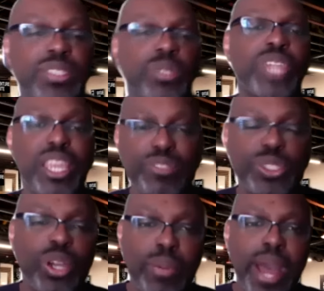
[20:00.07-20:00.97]
this? So thank you for
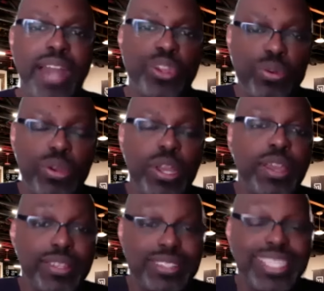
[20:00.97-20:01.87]
talking about how you
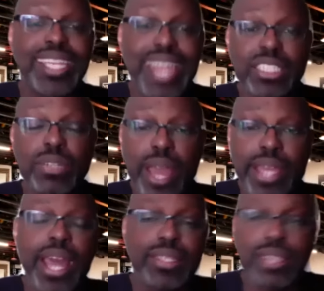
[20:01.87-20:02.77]
take that as, a,
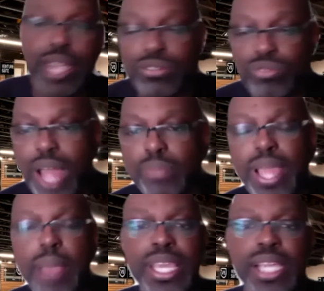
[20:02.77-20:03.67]
and I, I dropped
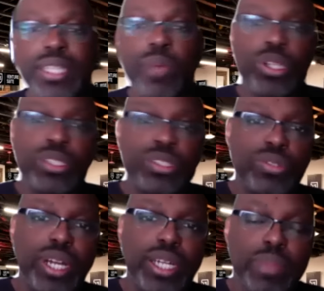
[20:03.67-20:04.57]
that because I want you
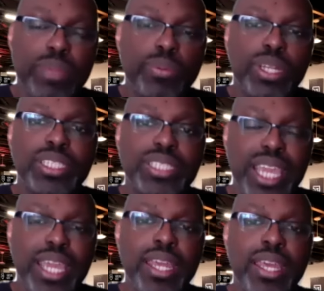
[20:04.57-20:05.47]
to people to
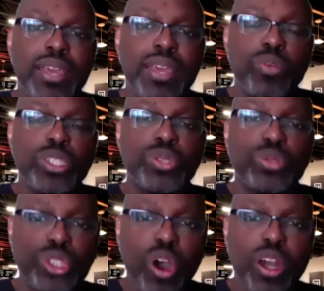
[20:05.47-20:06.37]
understand what you
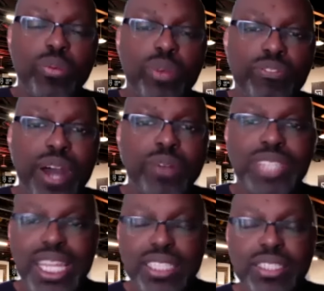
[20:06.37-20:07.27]
started with
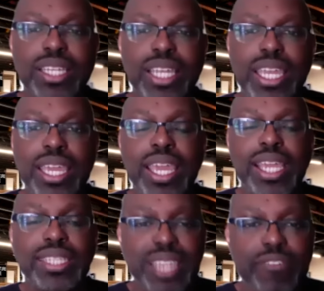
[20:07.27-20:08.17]
foundationally
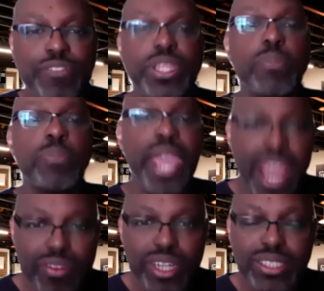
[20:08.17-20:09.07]
is saying for the
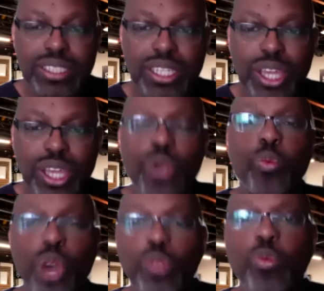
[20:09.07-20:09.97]
parents, mm-hmm.
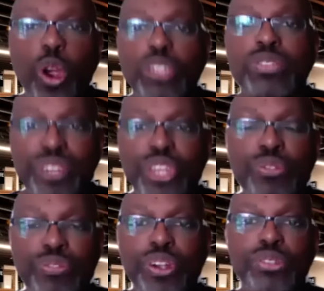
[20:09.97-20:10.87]
what works for you
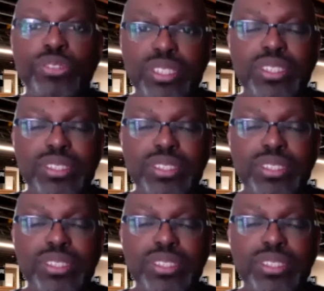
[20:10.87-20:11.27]
first,